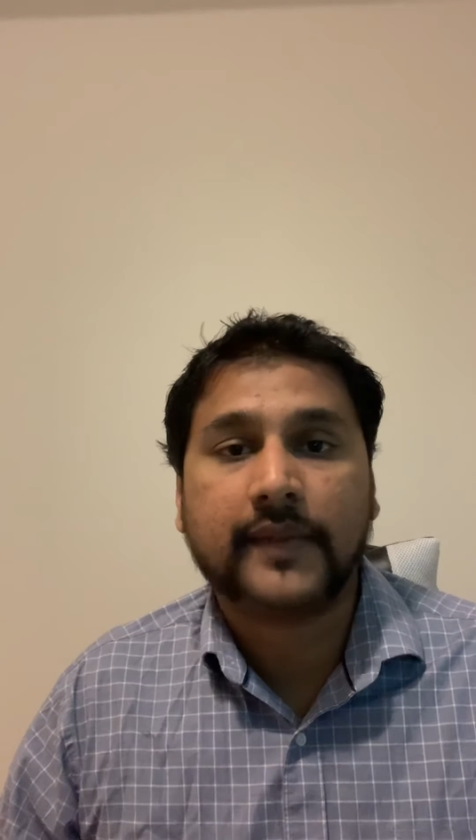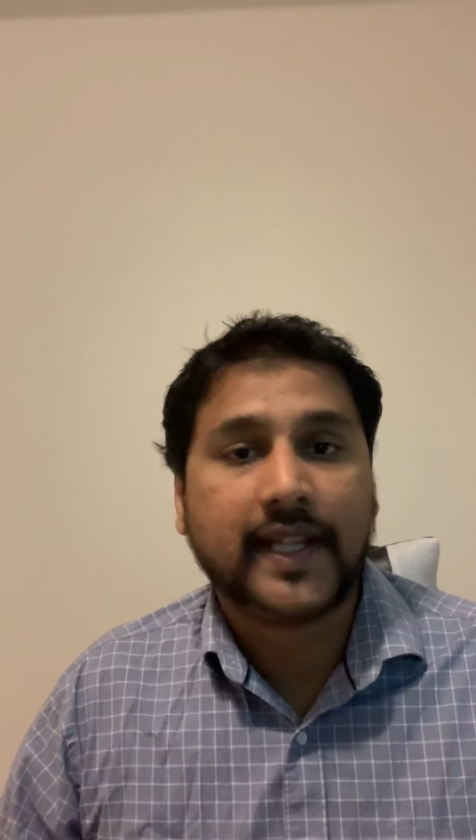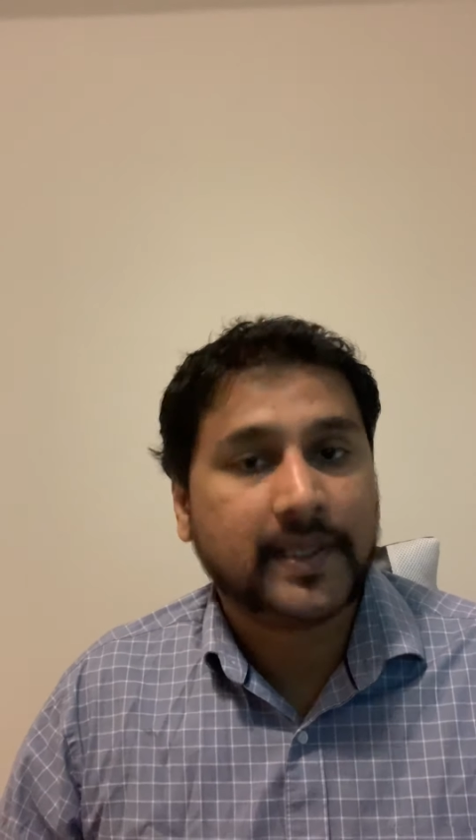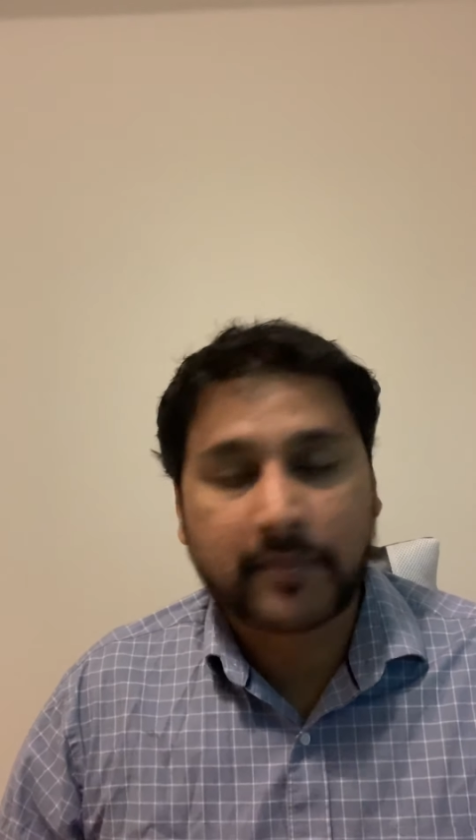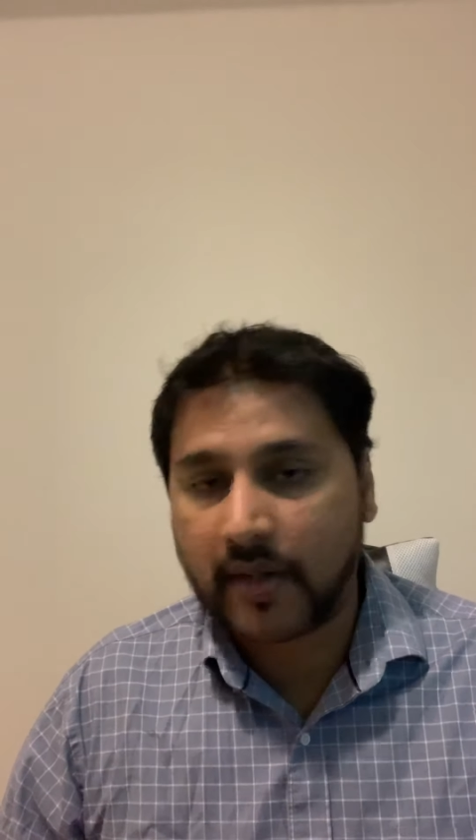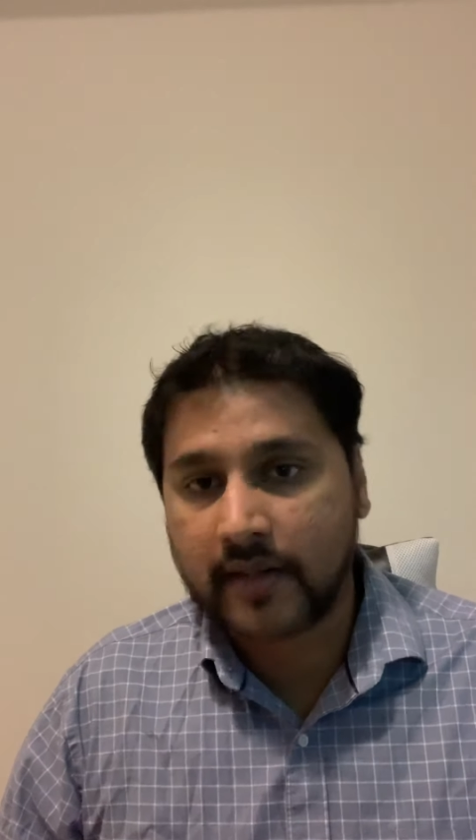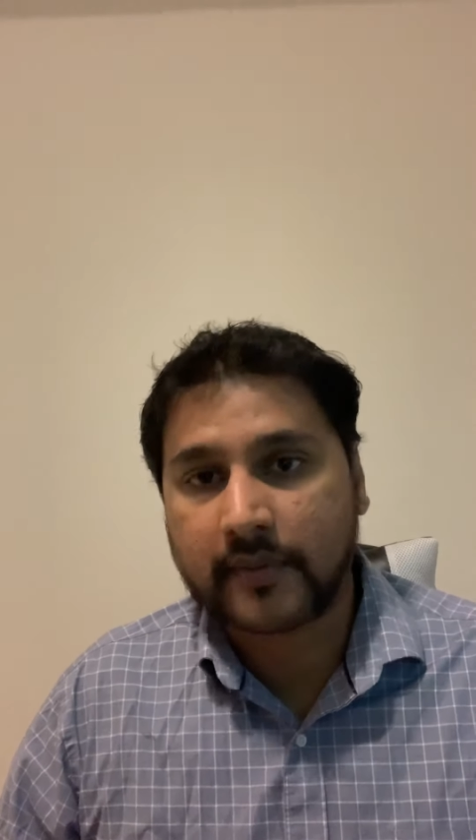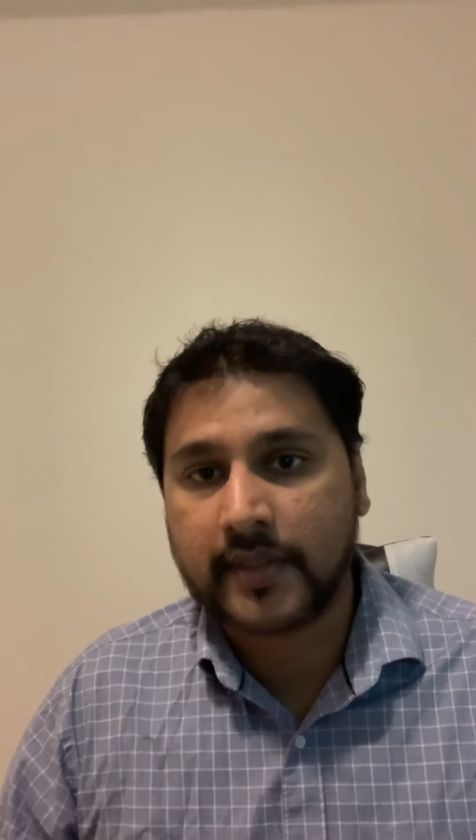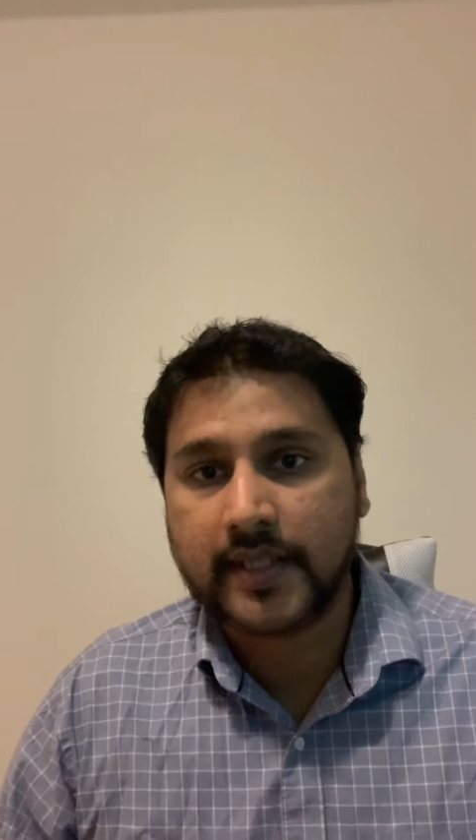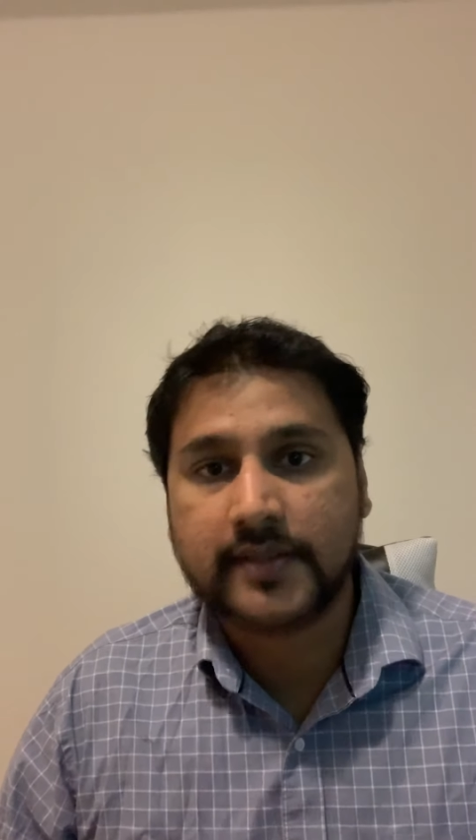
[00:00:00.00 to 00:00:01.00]
any product
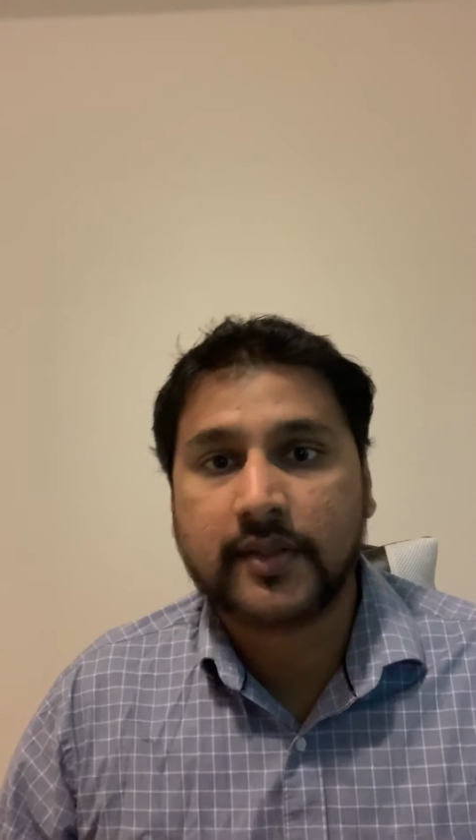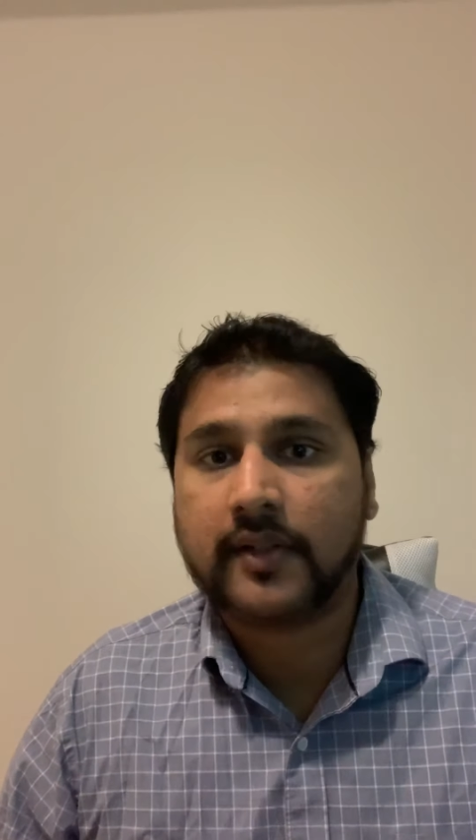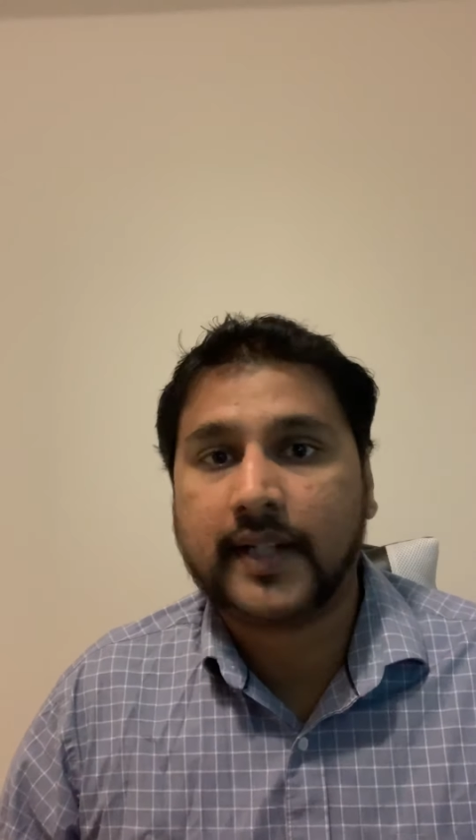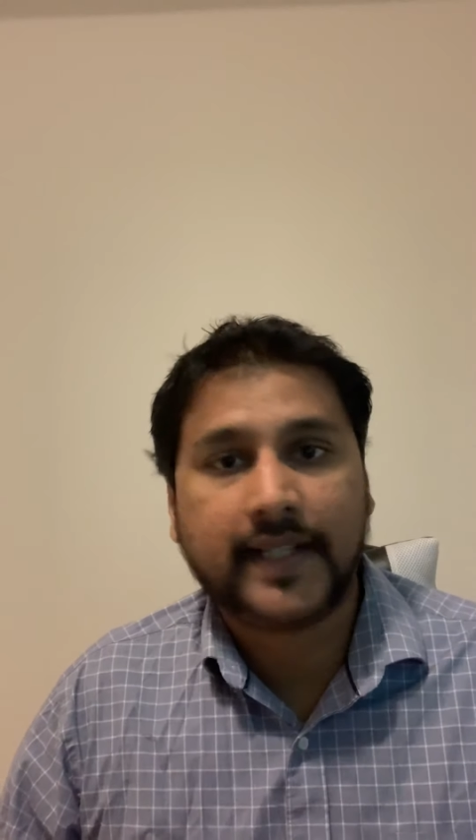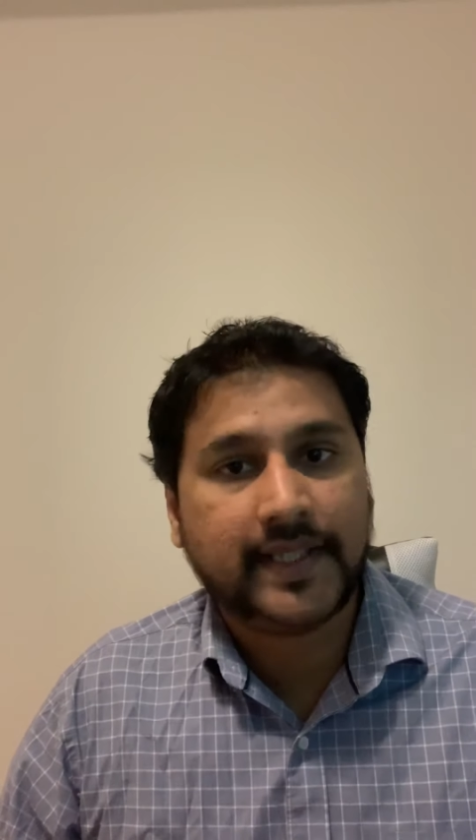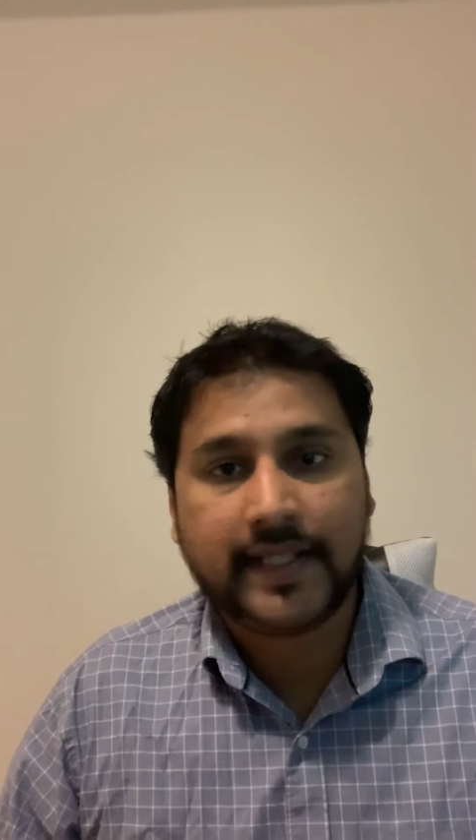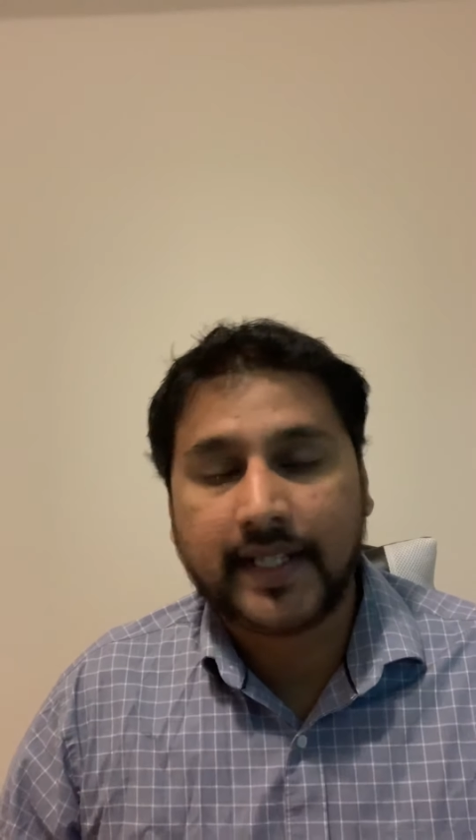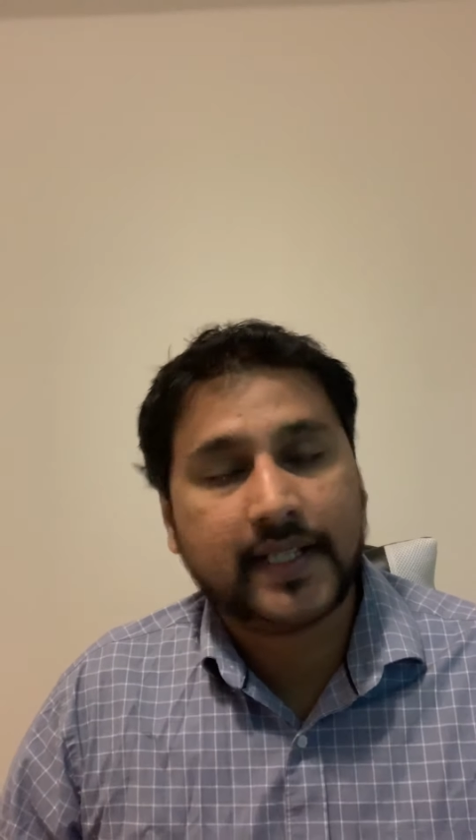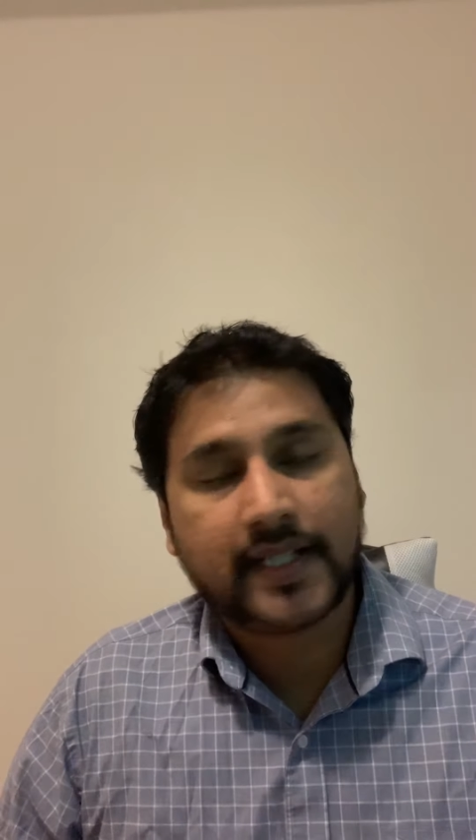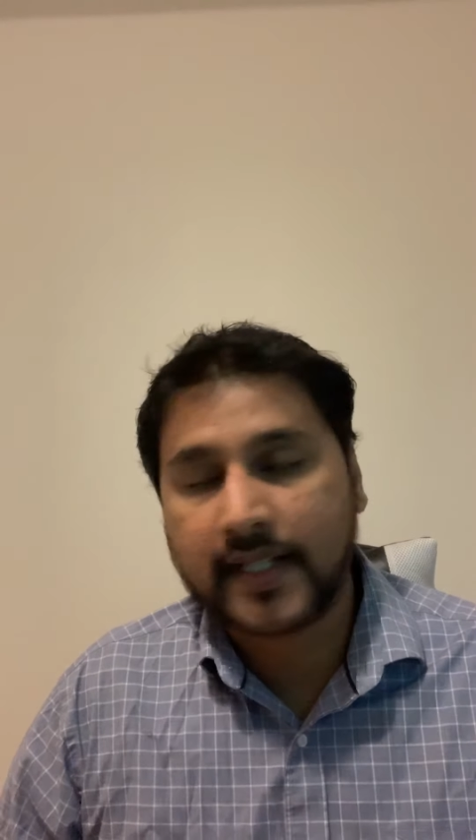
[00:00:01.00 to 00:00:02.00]
release or any
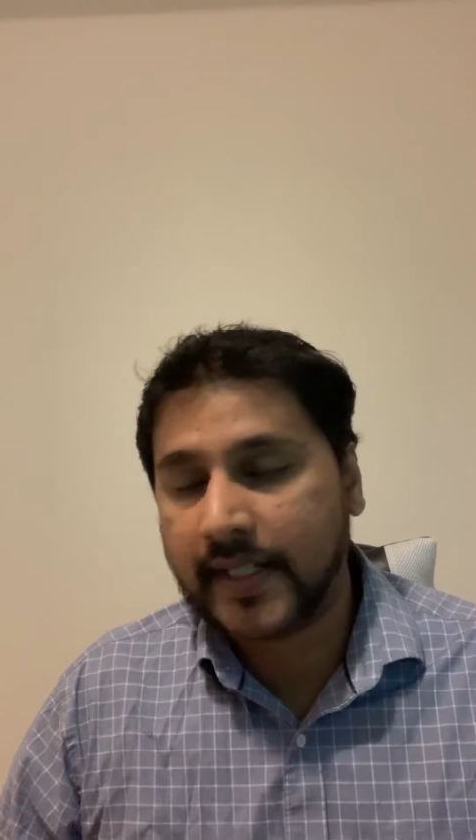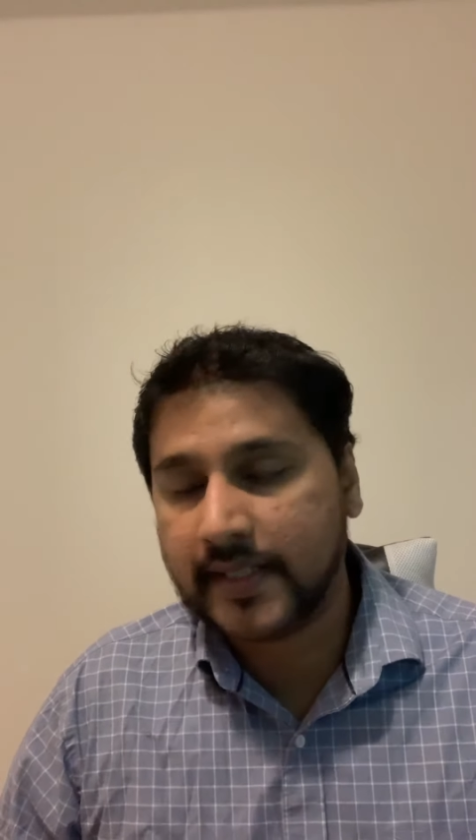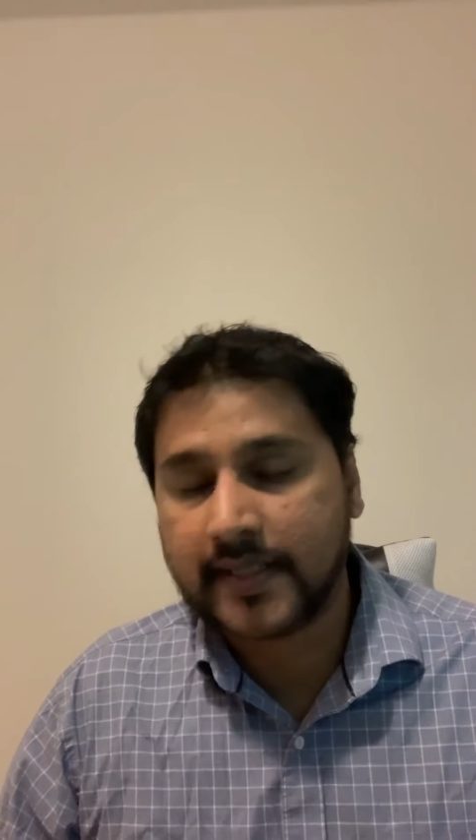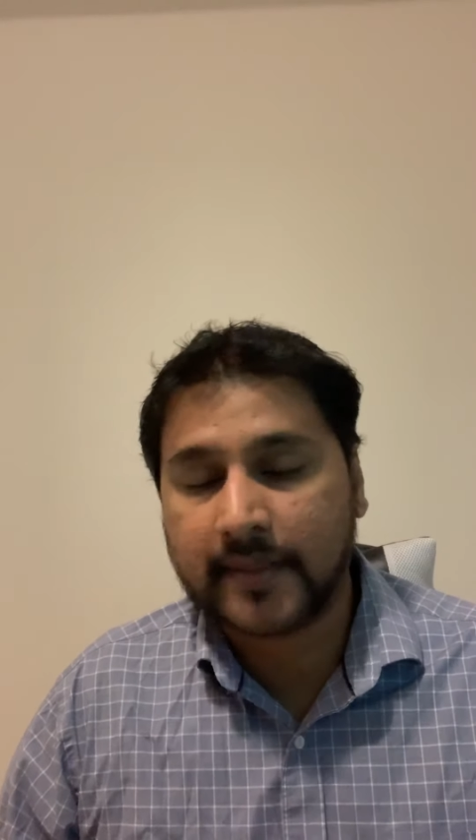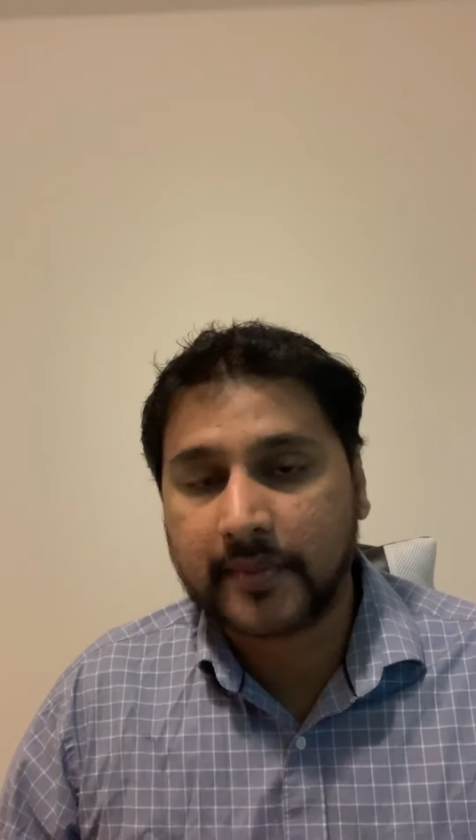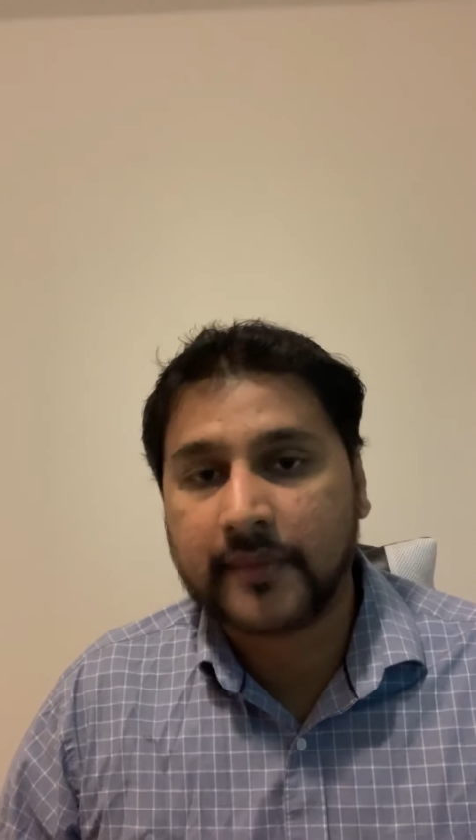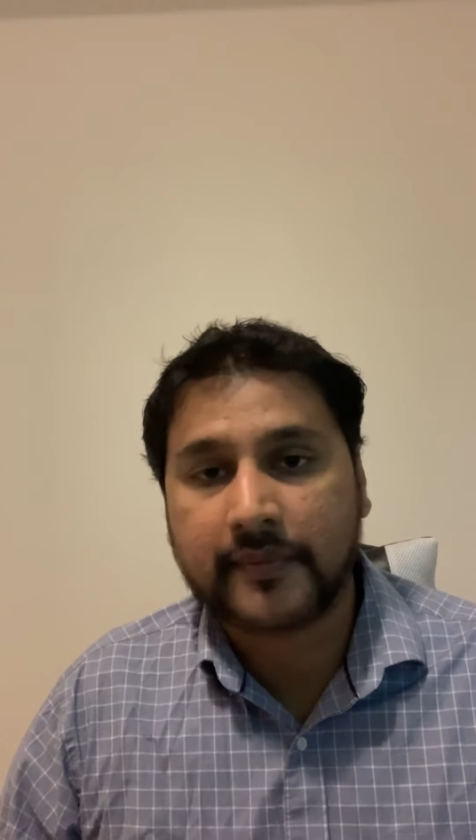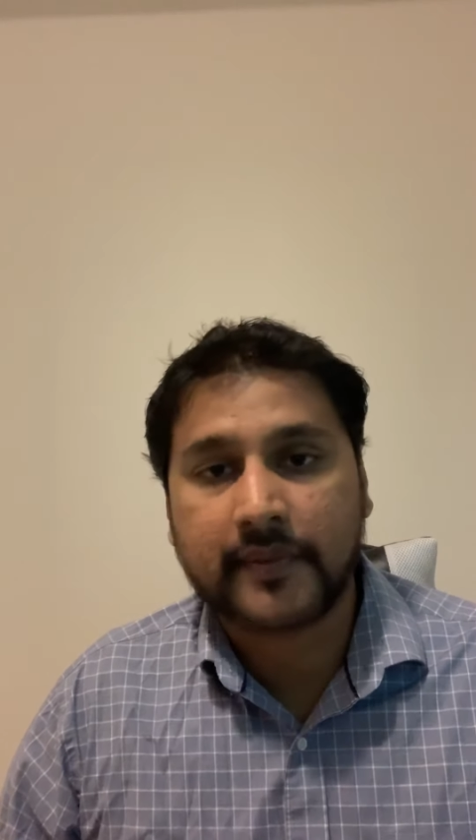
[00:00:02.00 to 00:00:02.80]
type of